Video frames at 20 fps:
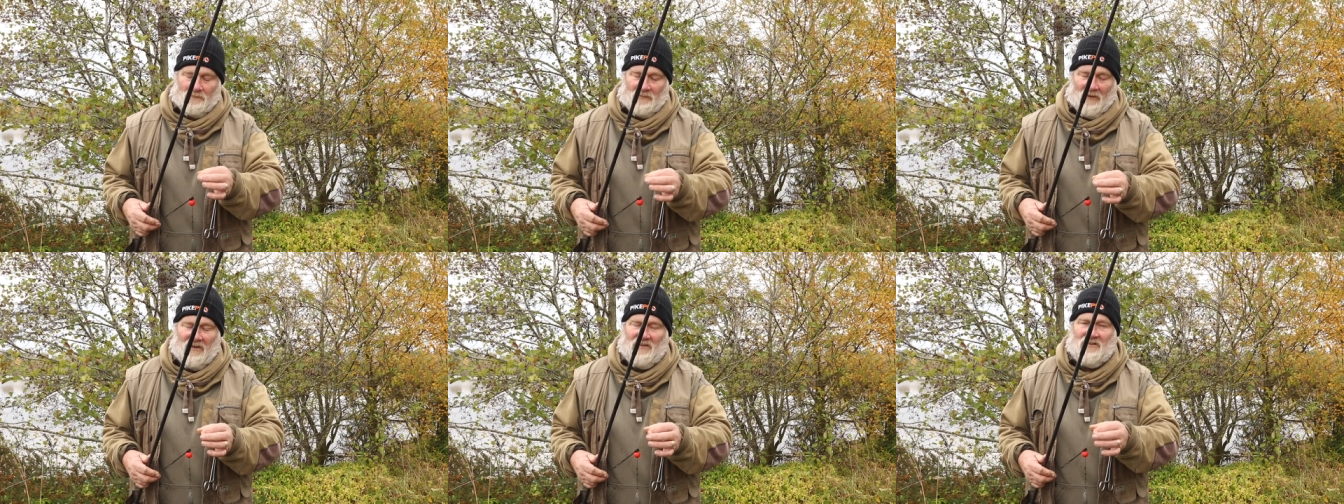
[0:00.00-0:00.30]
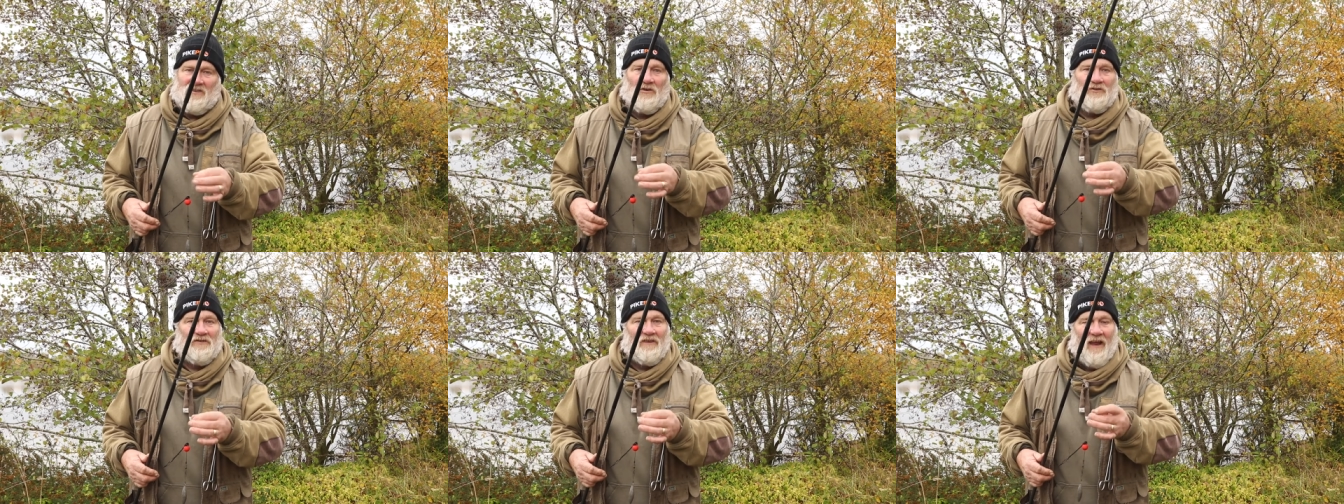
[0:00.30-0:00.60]
is
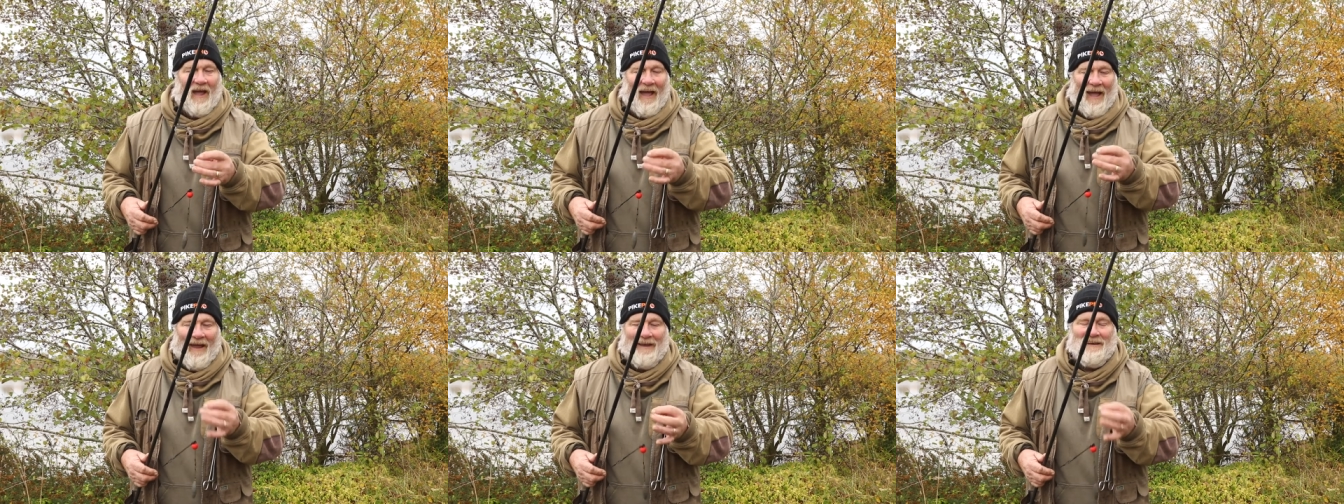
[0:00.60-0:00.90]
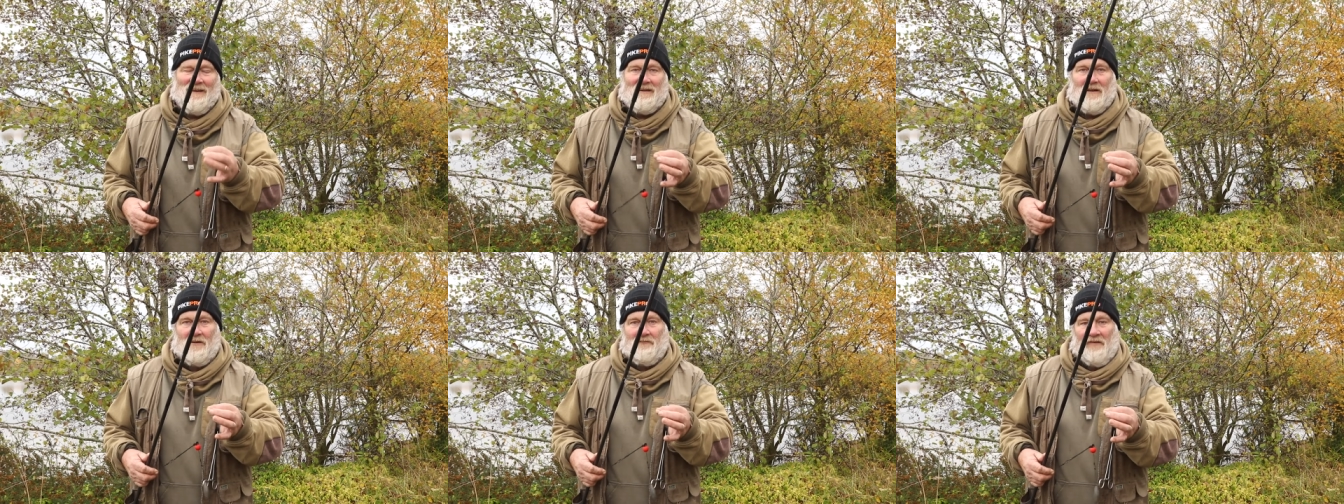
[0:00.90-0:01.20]
such an
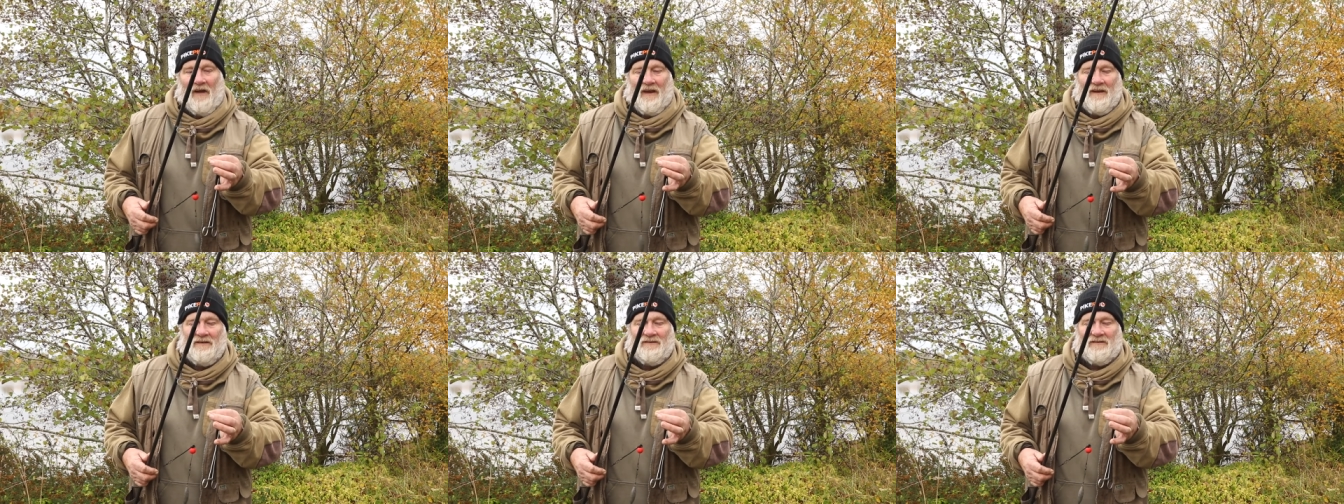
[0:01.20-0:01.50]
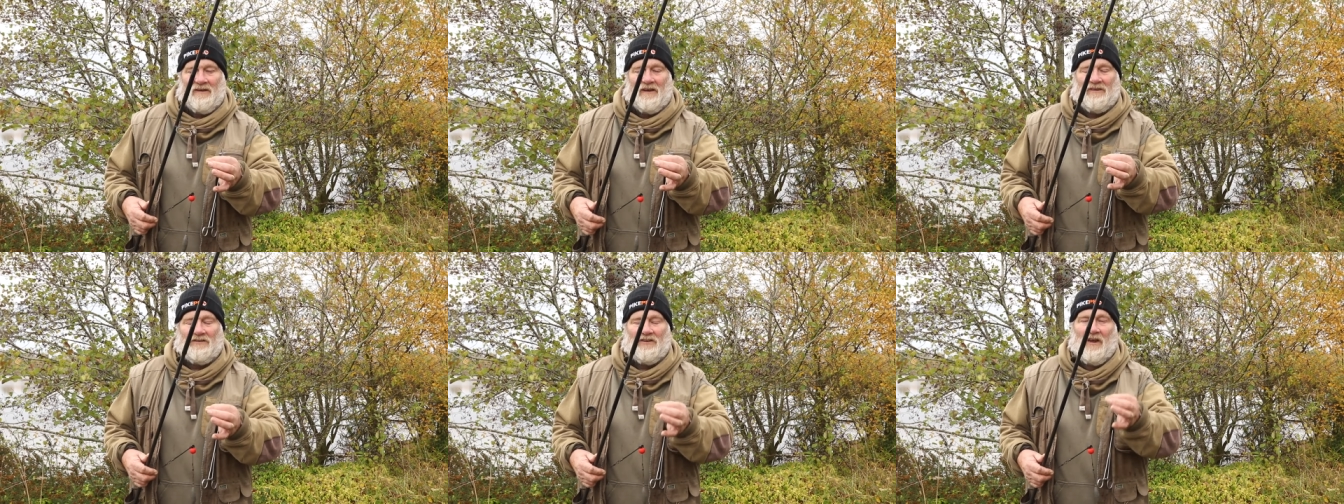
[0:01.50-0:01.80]
added
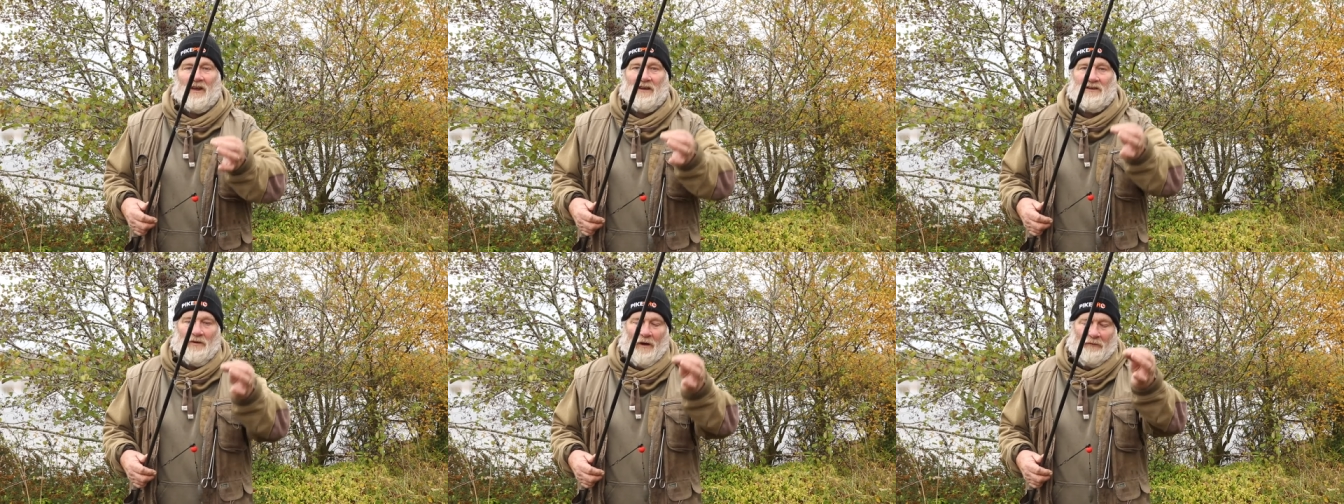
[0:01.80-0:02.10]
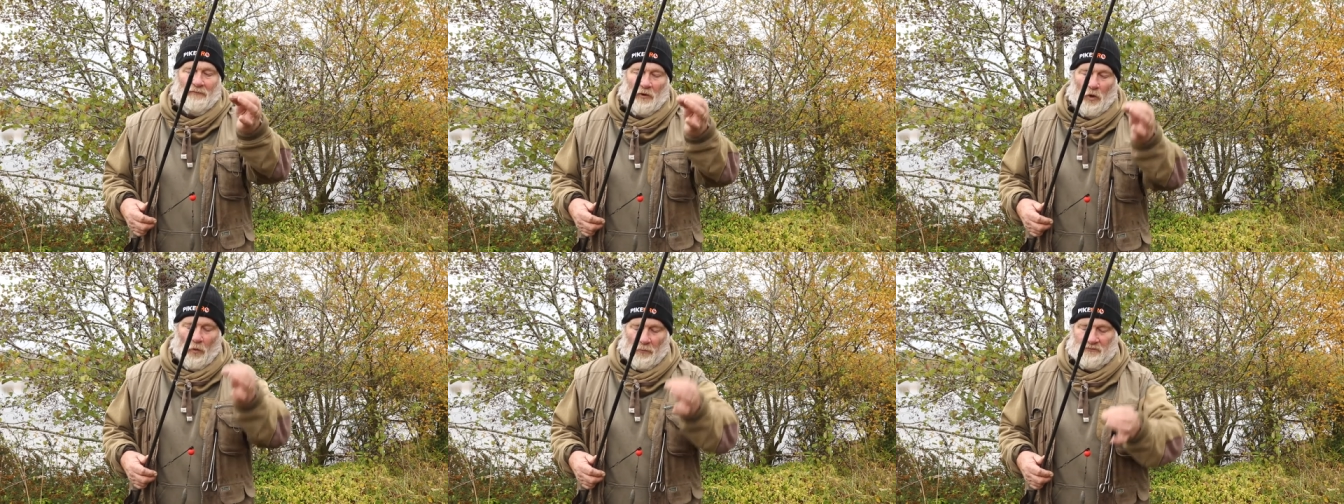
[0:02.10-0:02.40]
advantage to
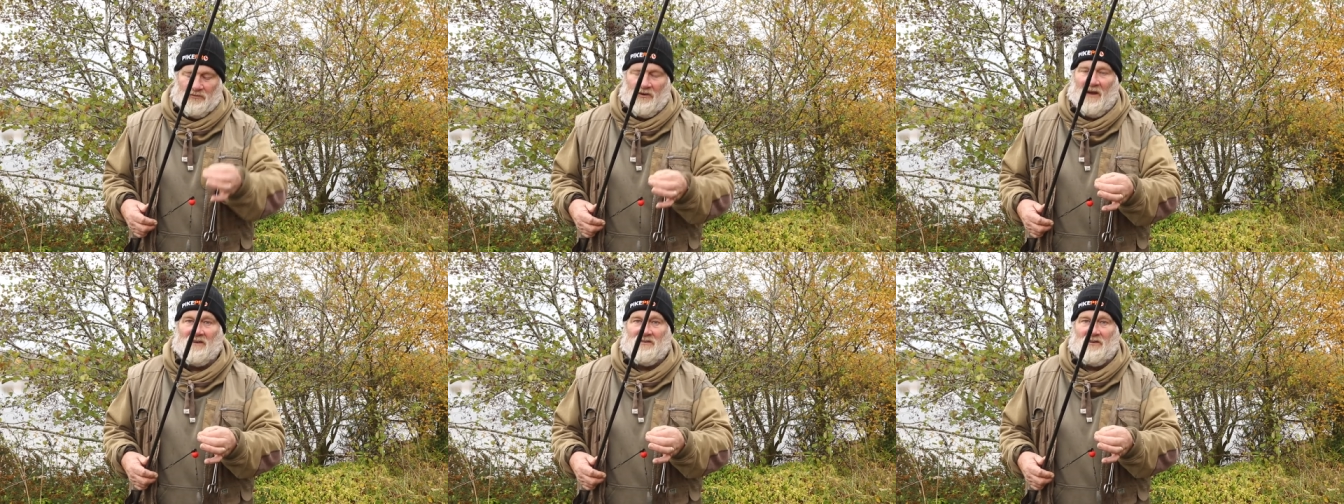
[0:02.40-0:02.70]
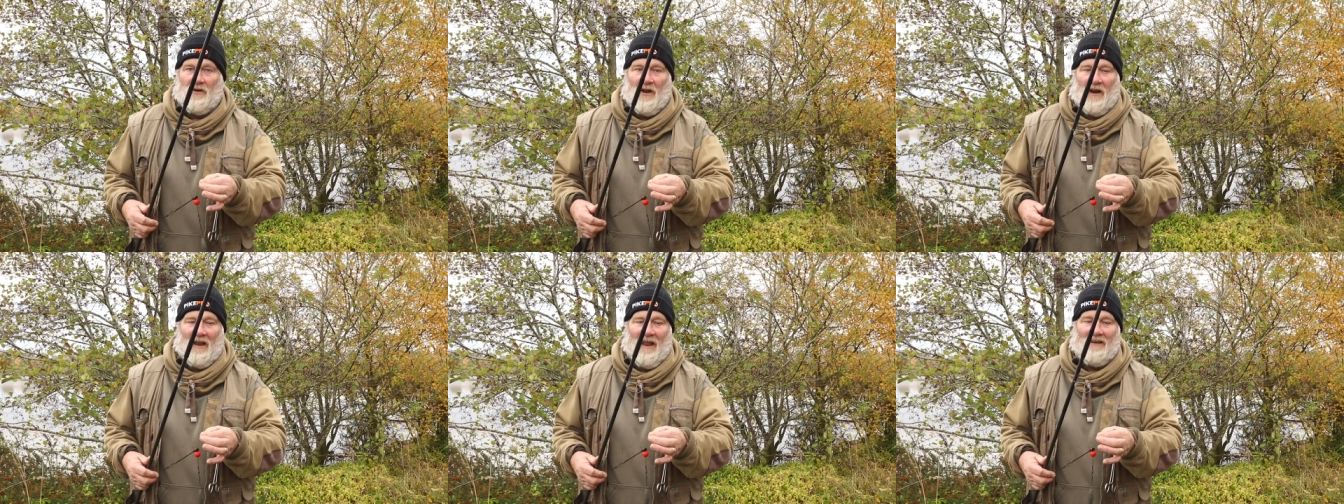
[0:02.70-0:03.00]
have an up trace
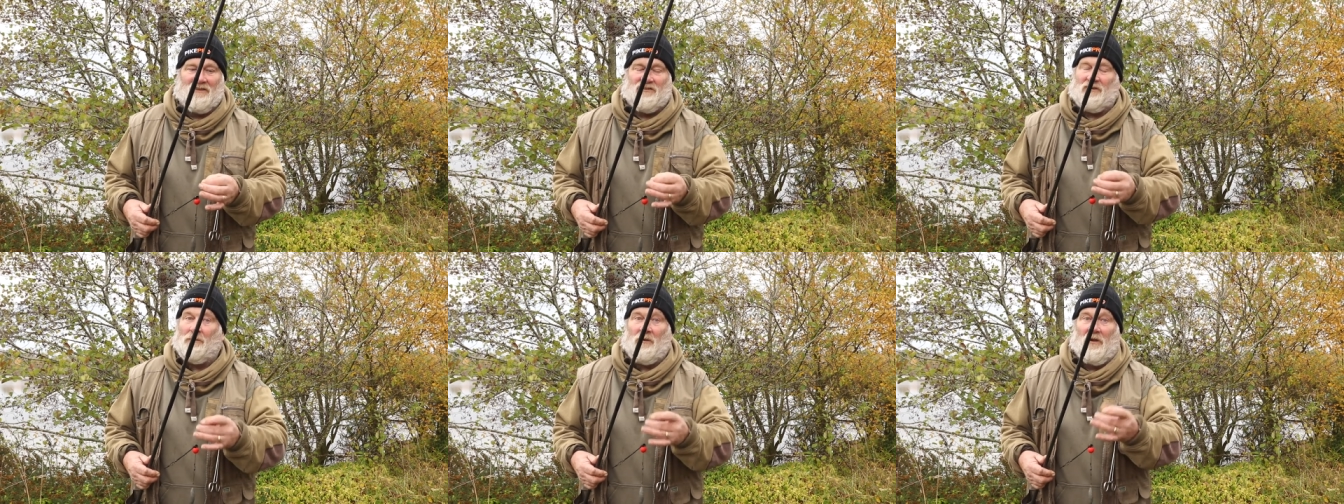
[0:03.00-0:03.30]
on a ledger,